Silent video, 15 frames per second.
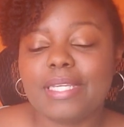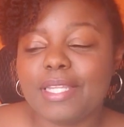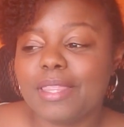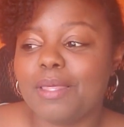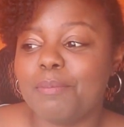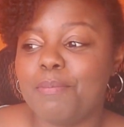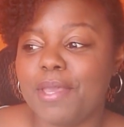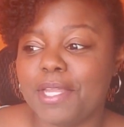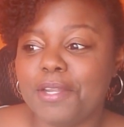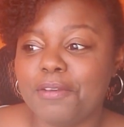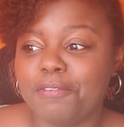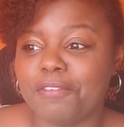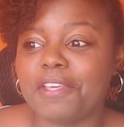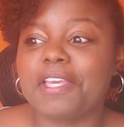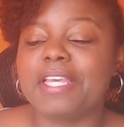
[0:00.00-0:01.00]
the
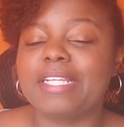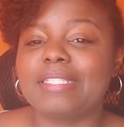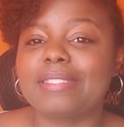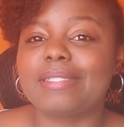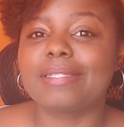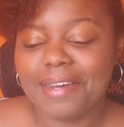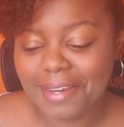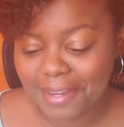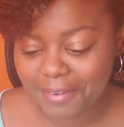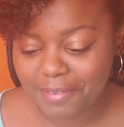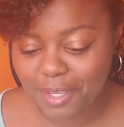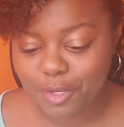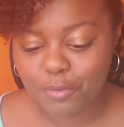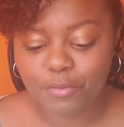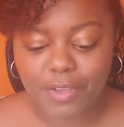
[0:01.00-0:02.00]
benefit of
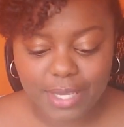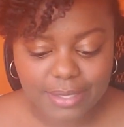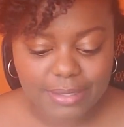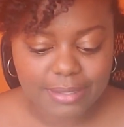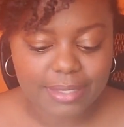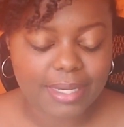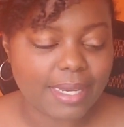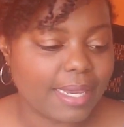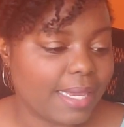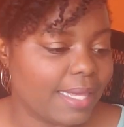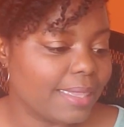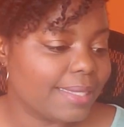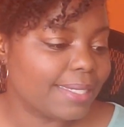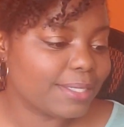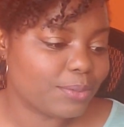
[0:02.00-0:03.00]
investing
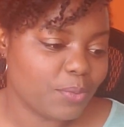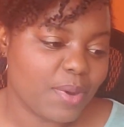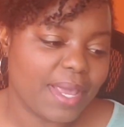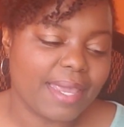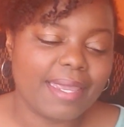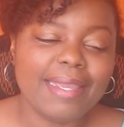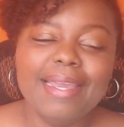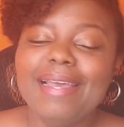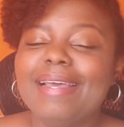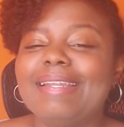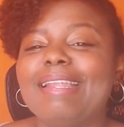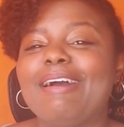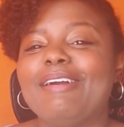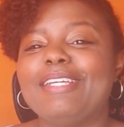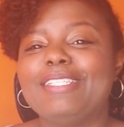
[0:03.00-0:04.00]
in this way.
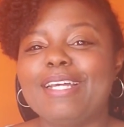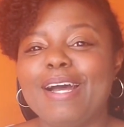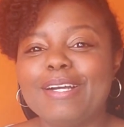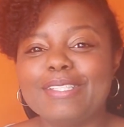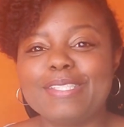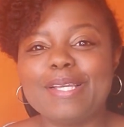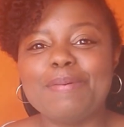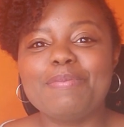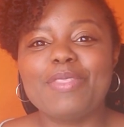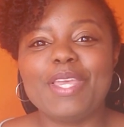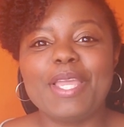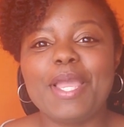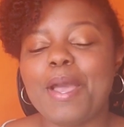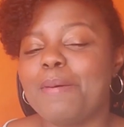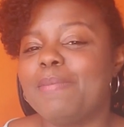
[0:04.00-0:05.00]
Now, he talks
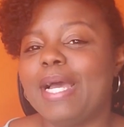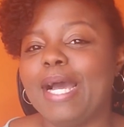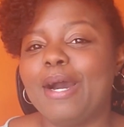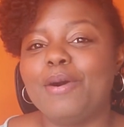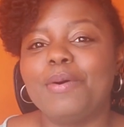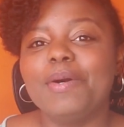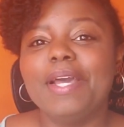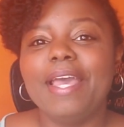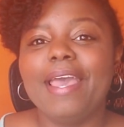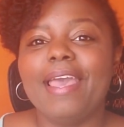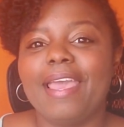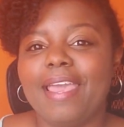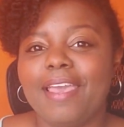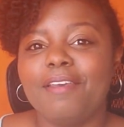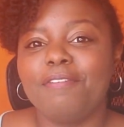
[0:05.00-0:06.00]
something about
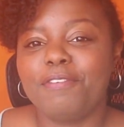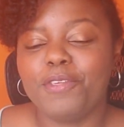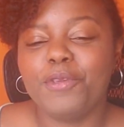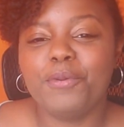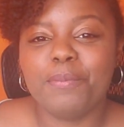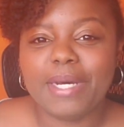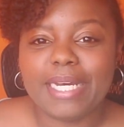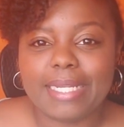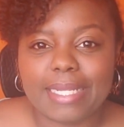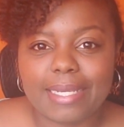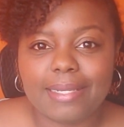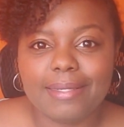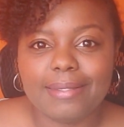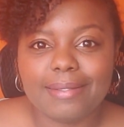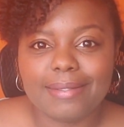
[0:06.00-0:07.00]
F U
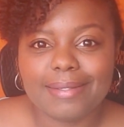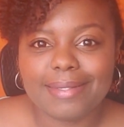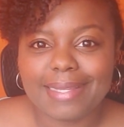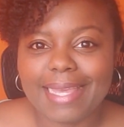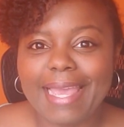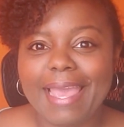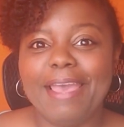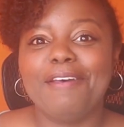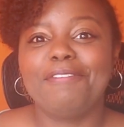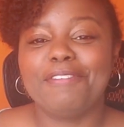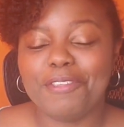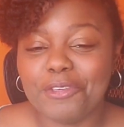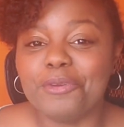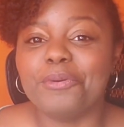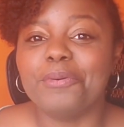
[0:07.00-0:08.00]
money, F
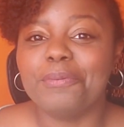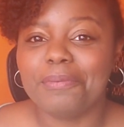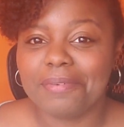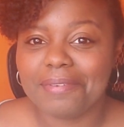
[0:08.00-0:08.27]
U.